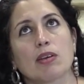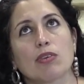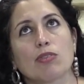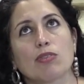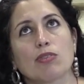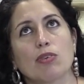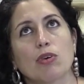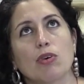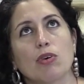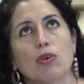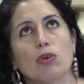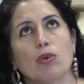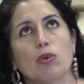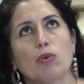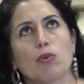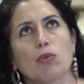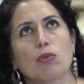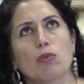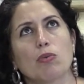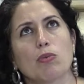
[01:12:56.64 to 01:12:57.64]

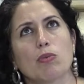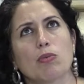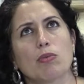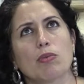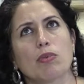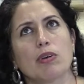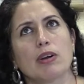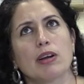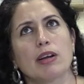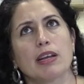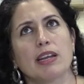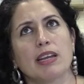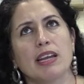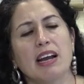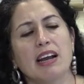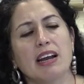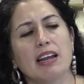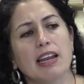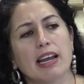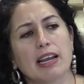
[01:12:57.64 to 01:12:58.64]
so
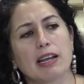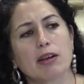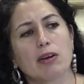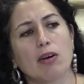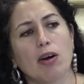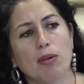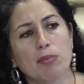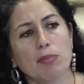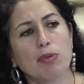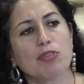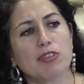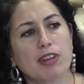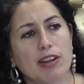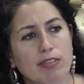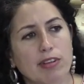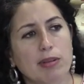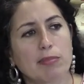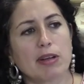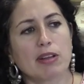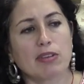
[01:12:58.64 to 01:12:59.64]
yeah, like almost
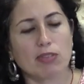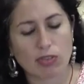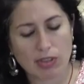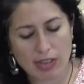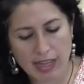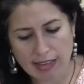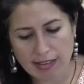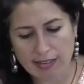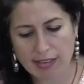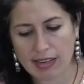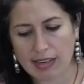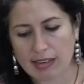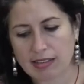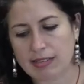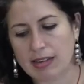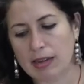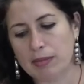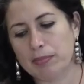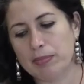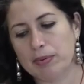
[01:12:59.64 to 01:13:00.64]
every month. So that's an
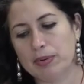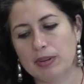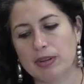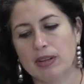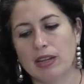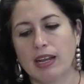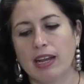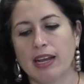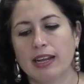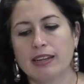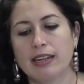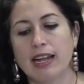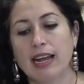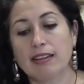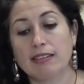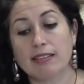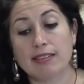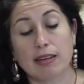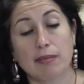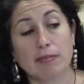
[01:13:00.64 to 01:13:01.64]
example, and
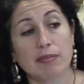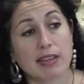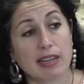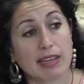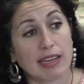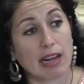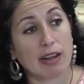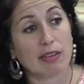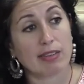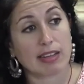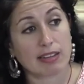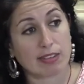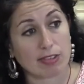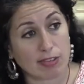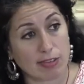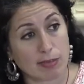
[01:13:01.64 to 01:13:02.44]
that's something now that's